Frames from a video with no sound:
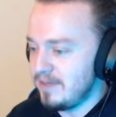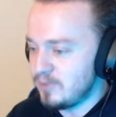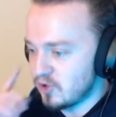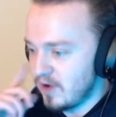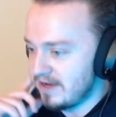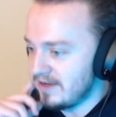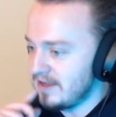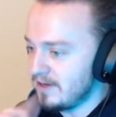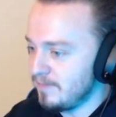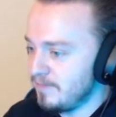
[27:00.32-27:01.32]
trying to
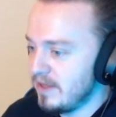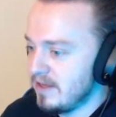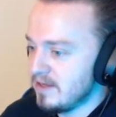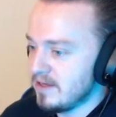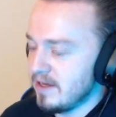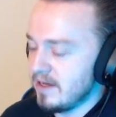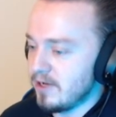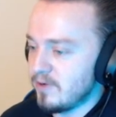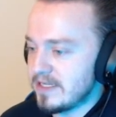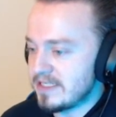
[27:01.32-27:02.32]
hit him.
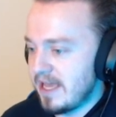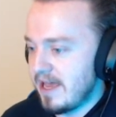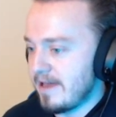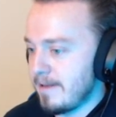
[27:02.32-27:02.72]
Quick attack.